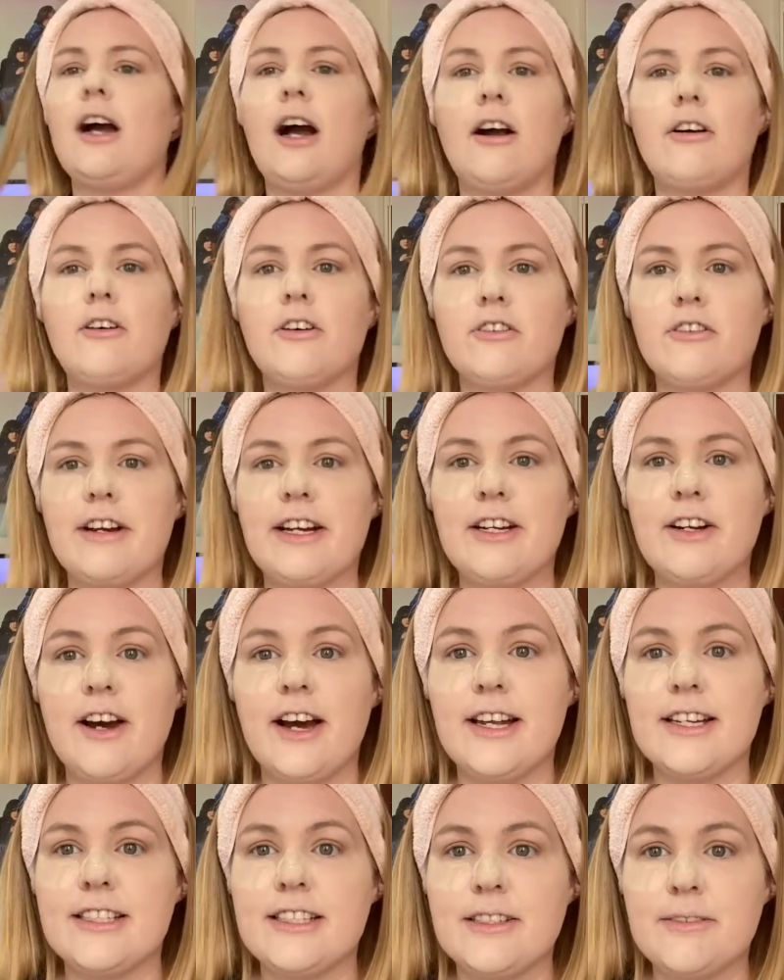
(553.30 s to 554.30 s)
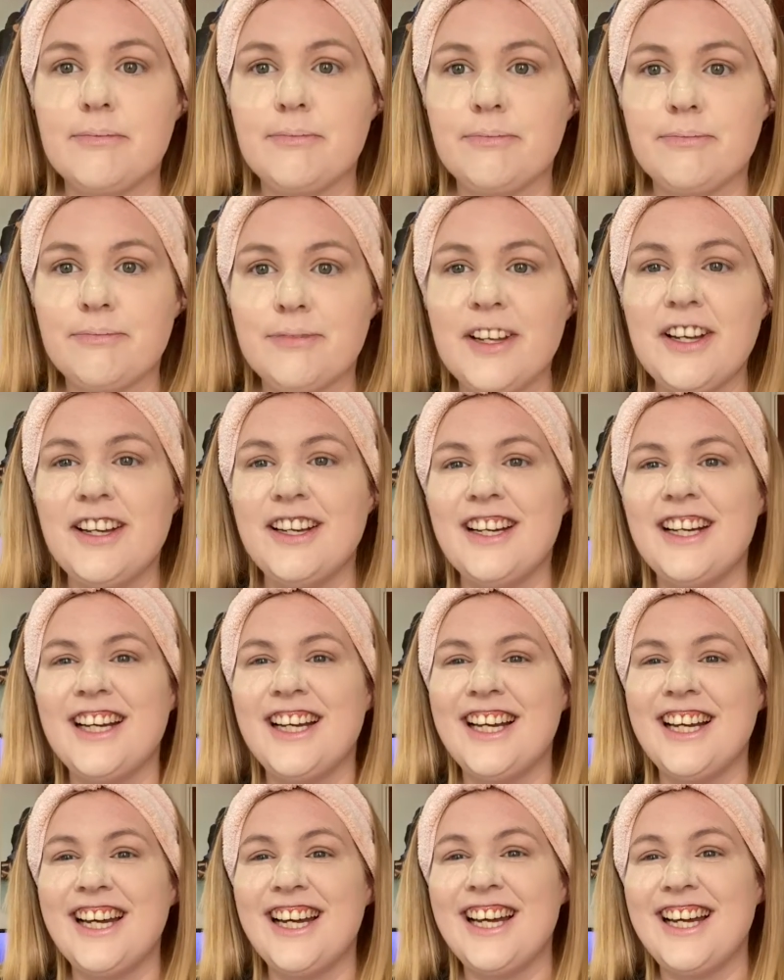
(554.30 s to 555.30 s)
I've got green eyes.
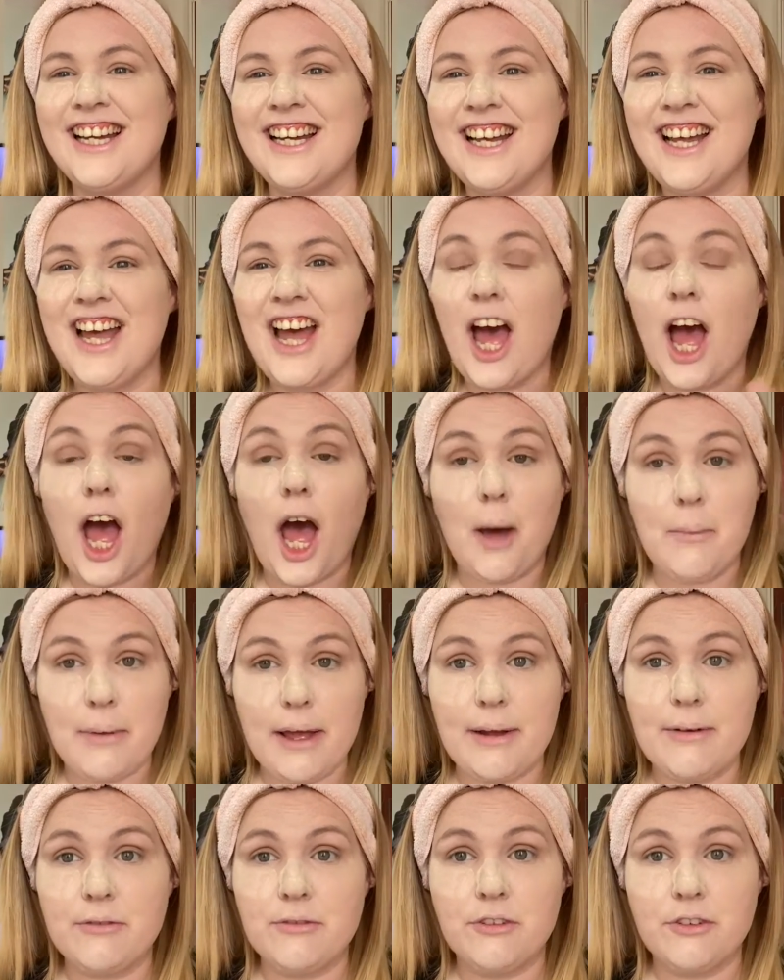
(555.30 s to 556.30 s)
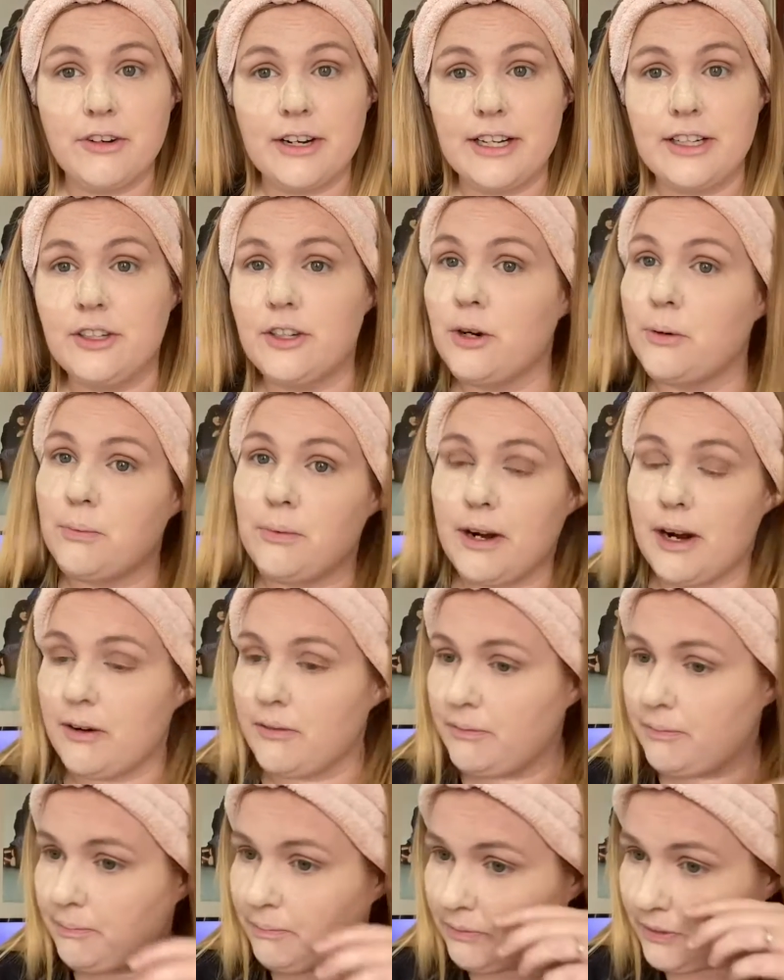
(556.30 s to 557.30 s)
I meant green, not
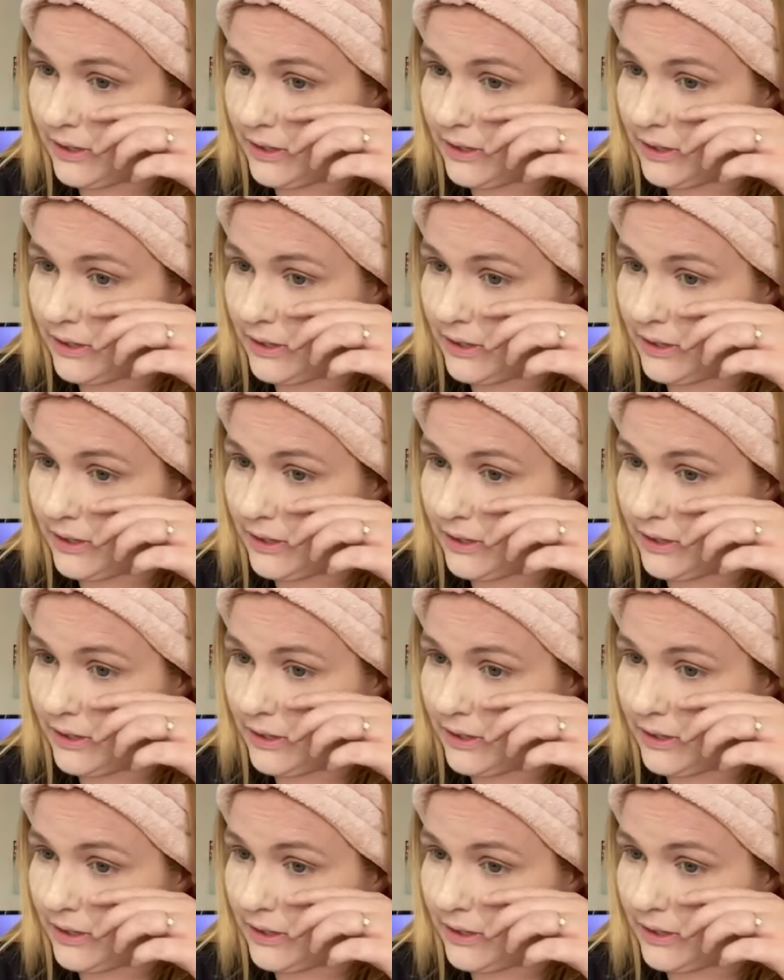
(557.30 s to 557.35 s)
brown.